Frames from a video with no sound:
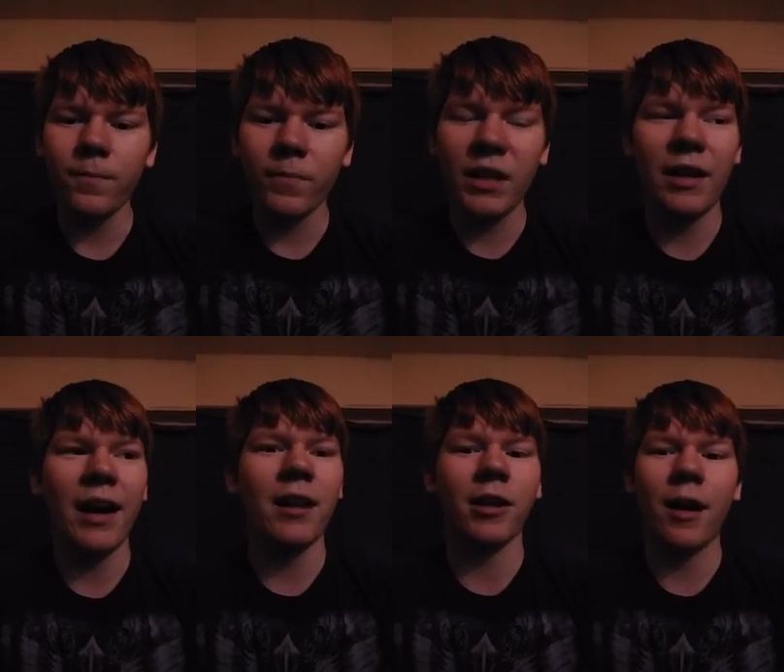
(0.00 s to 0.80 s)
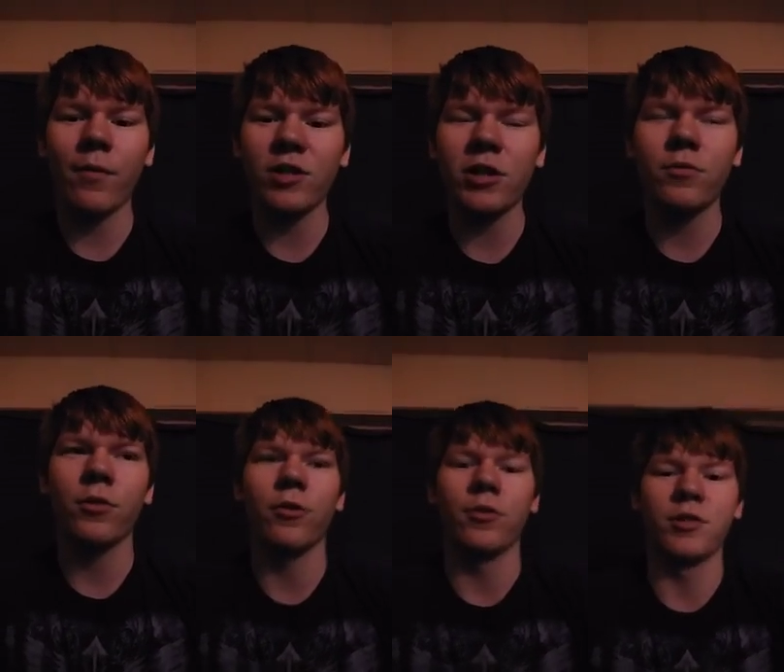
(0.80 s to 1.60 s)
And I had a conversation
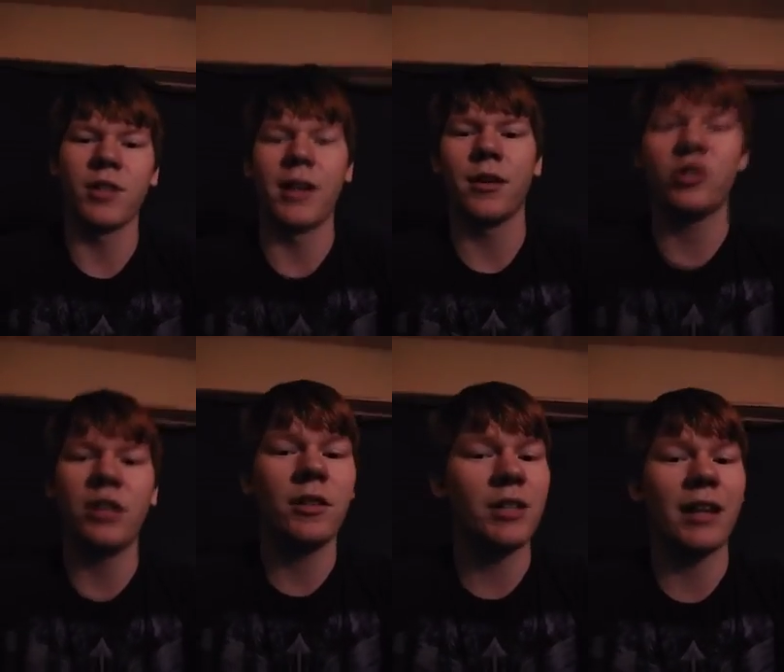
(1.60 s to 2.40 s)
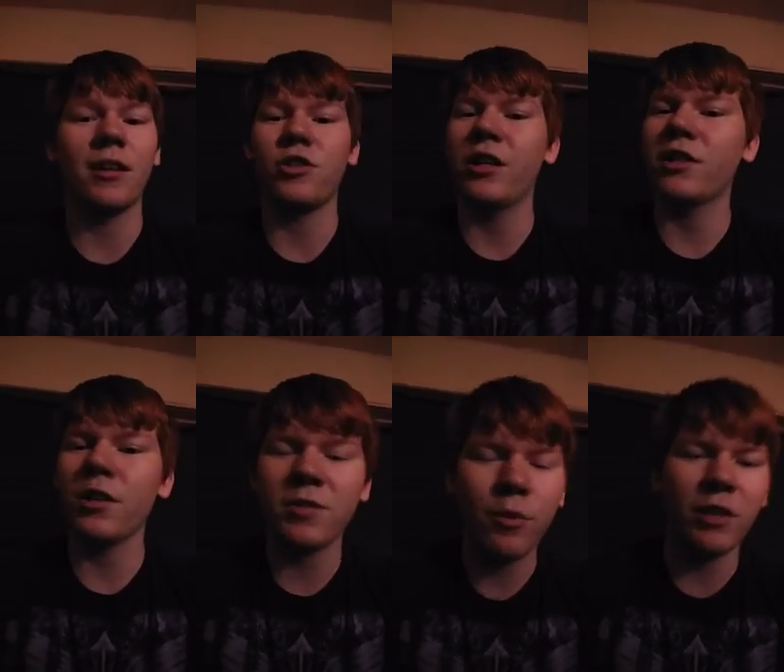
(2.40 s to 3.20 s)
with her. It's like she gets
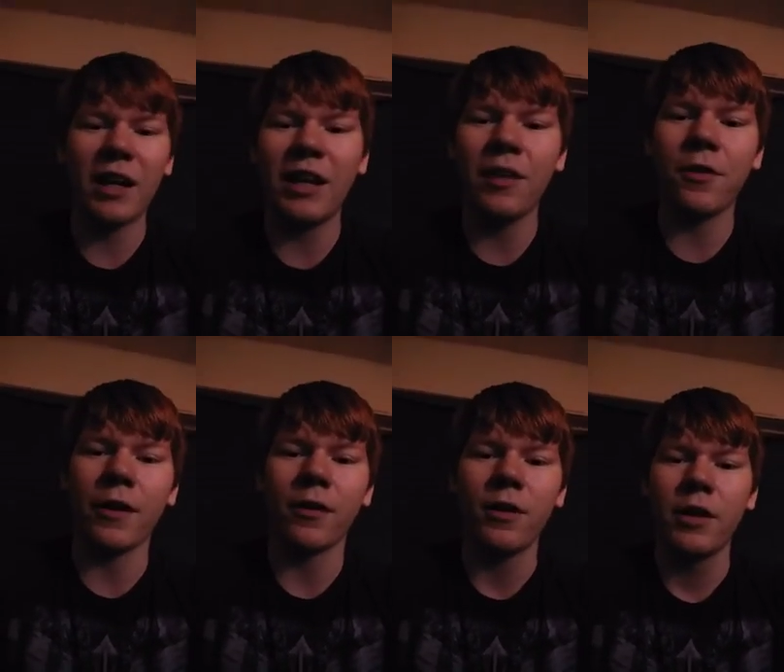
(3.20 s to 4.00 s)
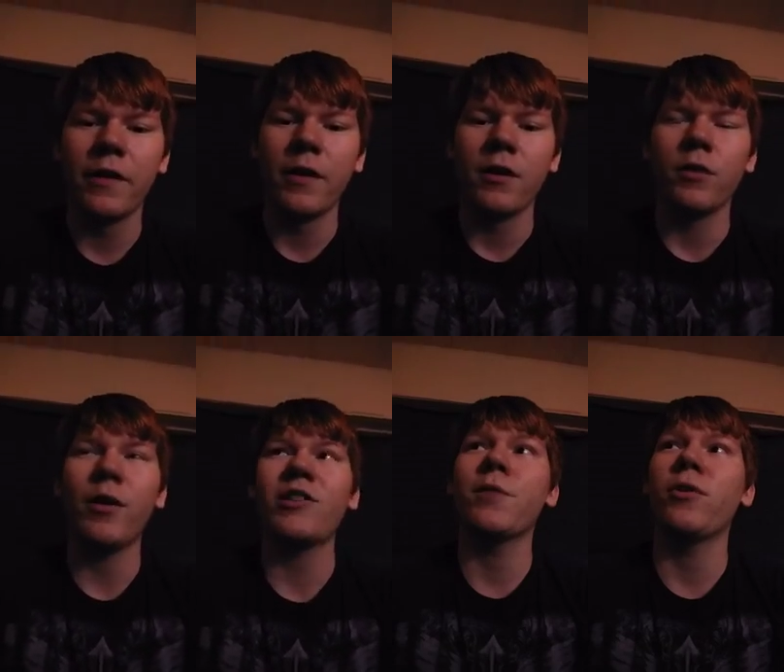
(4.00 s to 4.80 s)
upset with anything. The
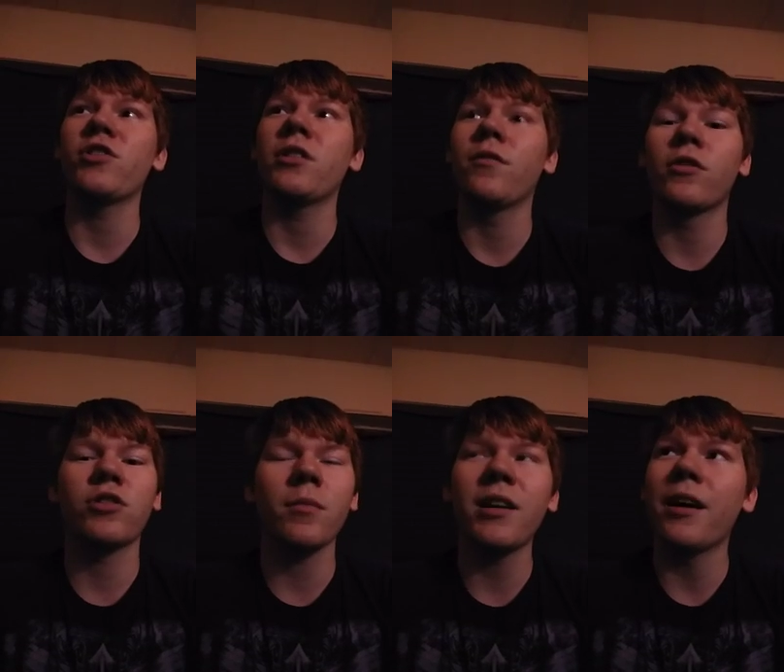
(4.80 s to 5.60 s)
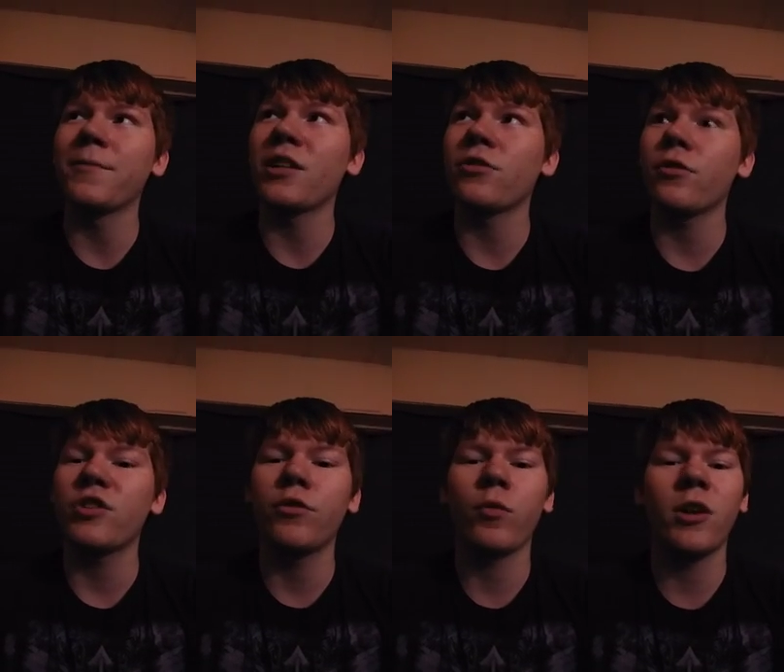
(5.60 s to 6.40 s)
way she puts it, if there's something that upsets her,
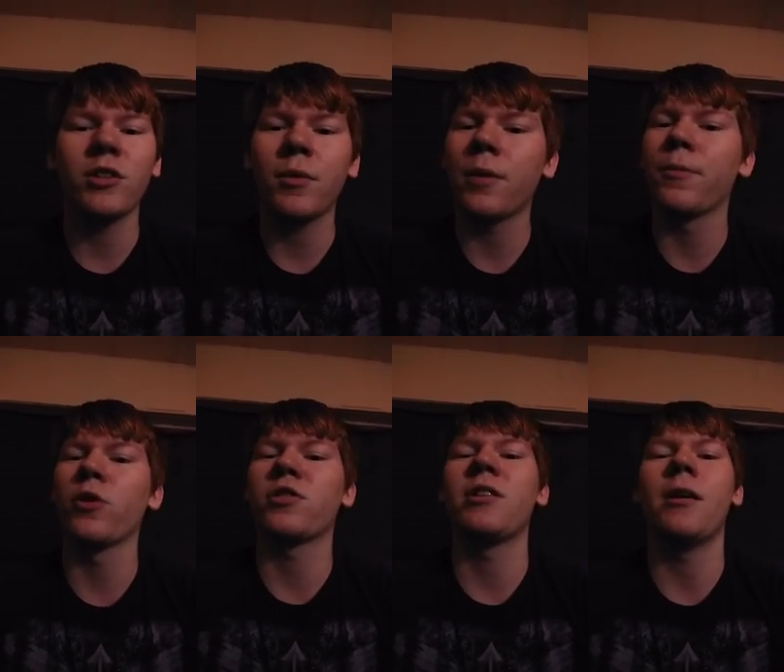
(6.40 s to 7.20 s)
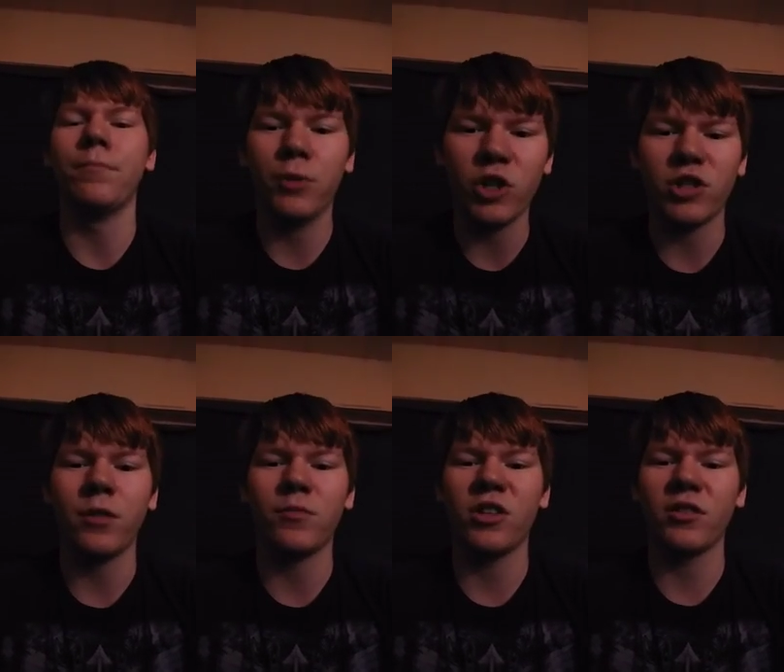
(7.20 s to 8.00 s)
she runs up to the person and pushes
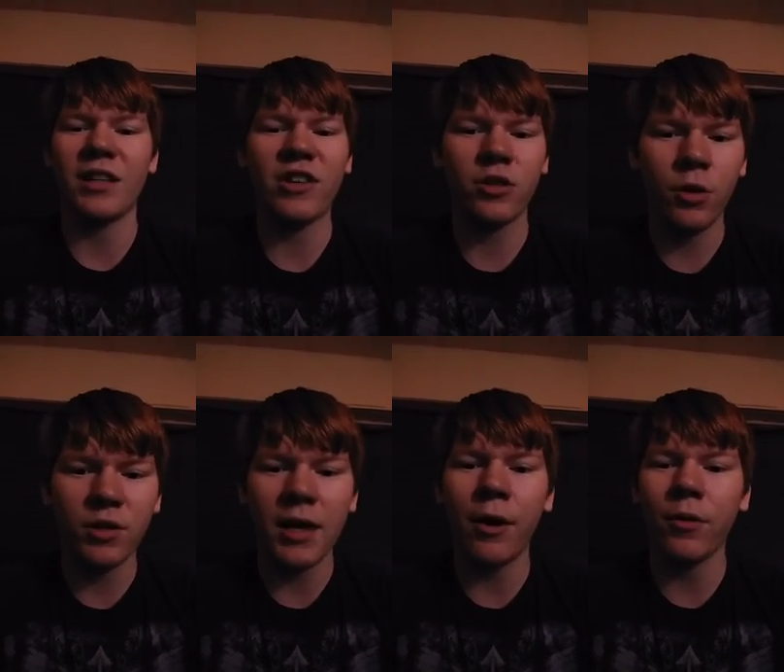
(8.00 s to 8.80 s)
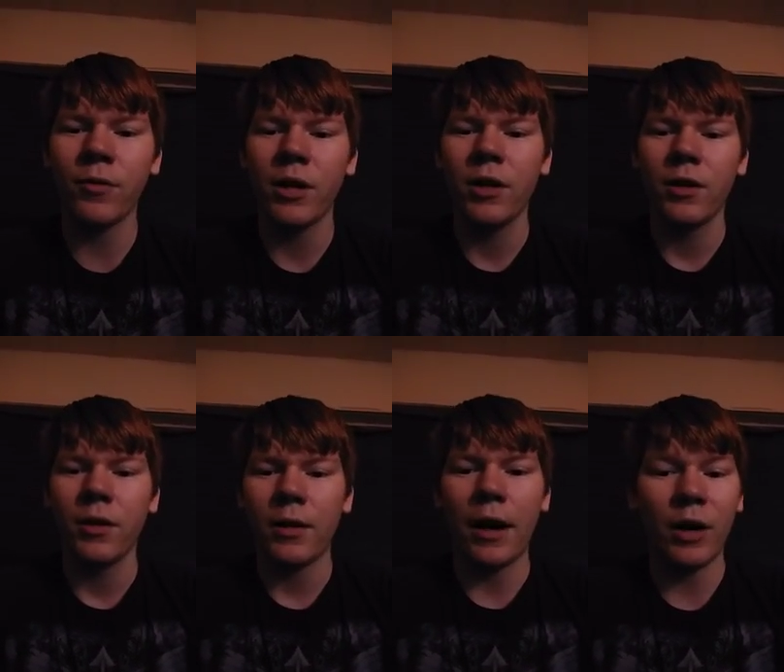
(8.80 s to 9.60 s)
them. She goes, that shows how
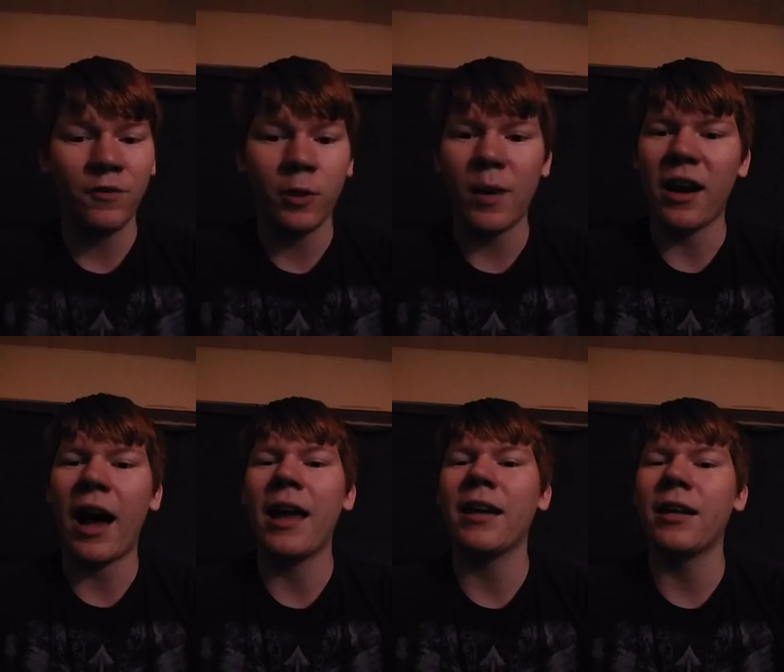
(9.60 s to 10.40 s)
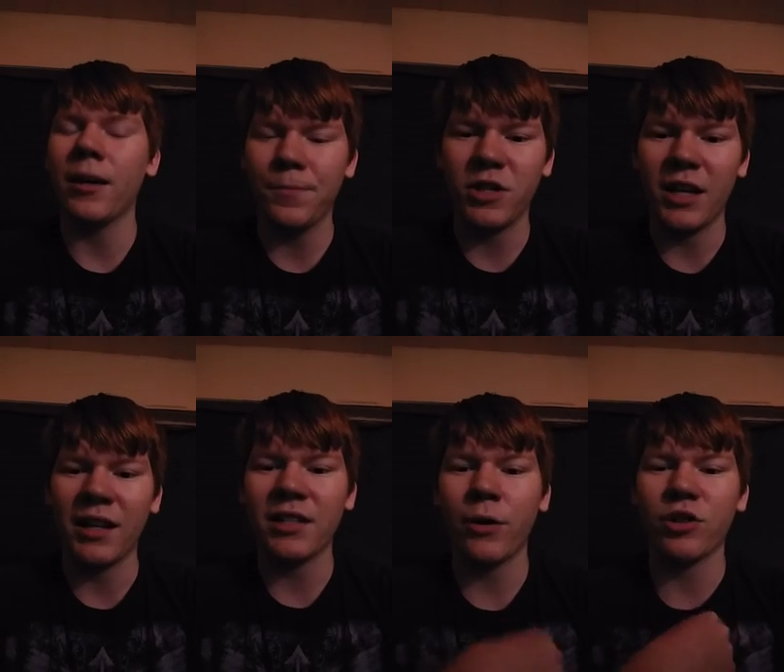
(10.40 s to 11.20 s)
how I feel about it. I get upset.
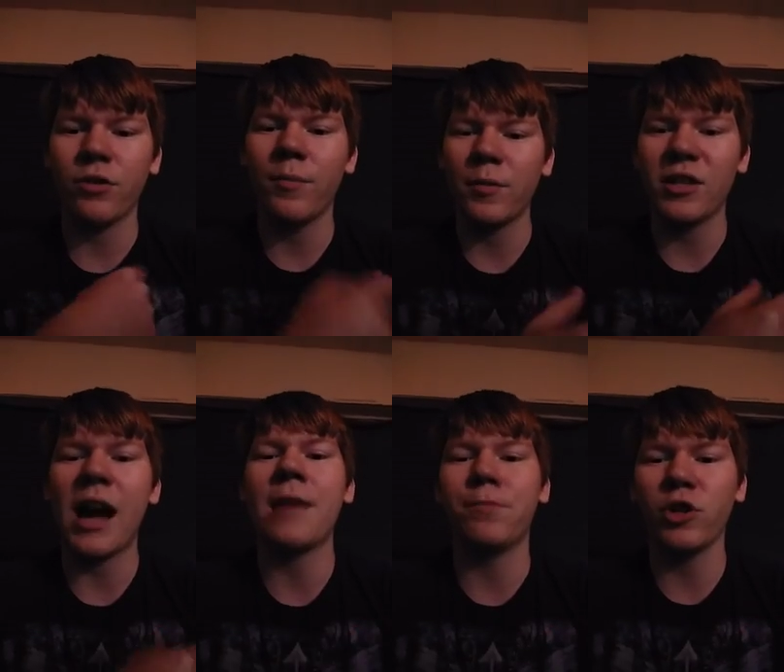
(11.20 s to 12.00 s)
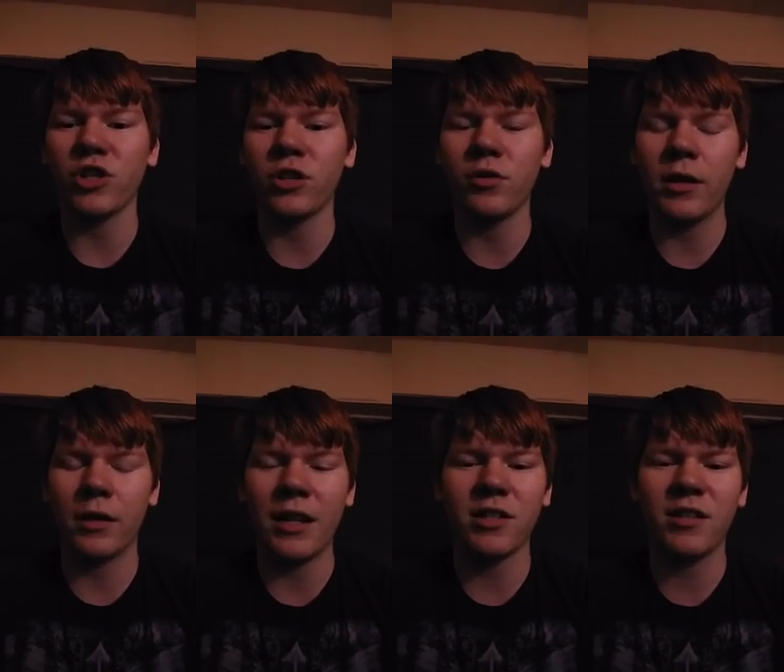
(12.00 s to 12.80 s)
That's how I show I'm upset. I push you. It's like,
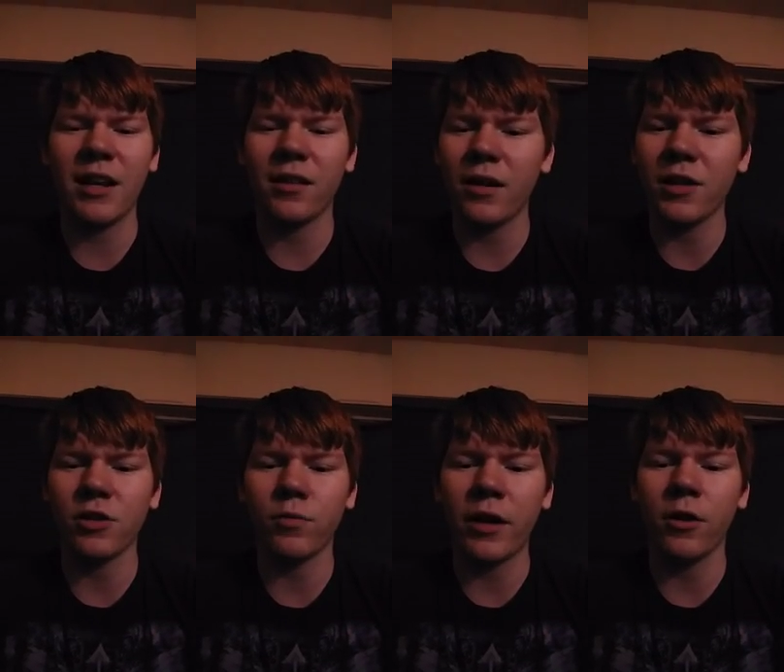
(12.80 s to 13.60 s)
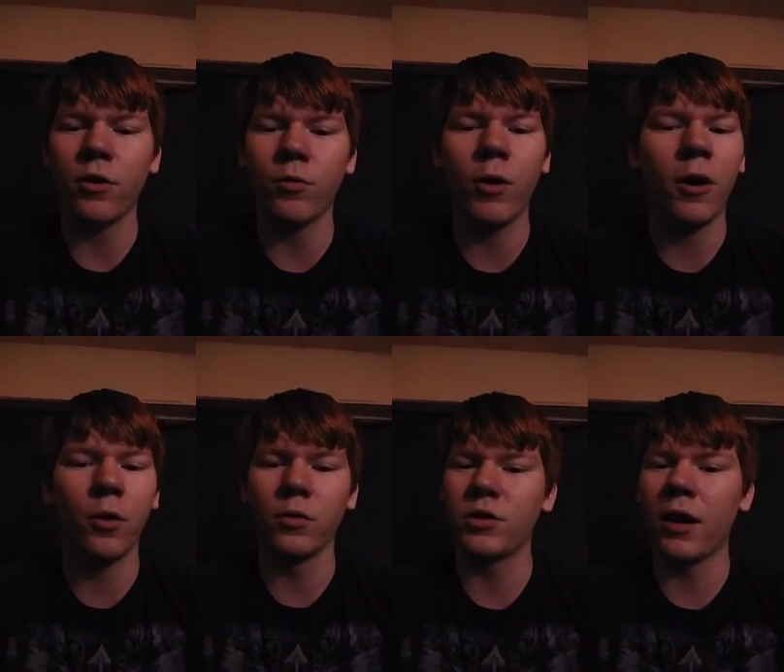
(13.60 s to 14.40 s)
that's not the nicest way to go.
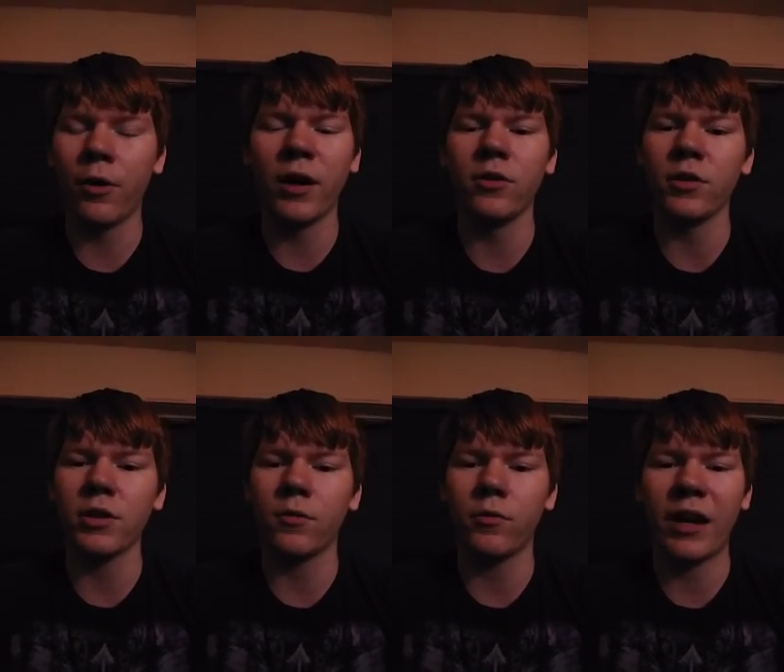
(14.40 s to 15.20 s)
Well, it's how I do it. It's like, why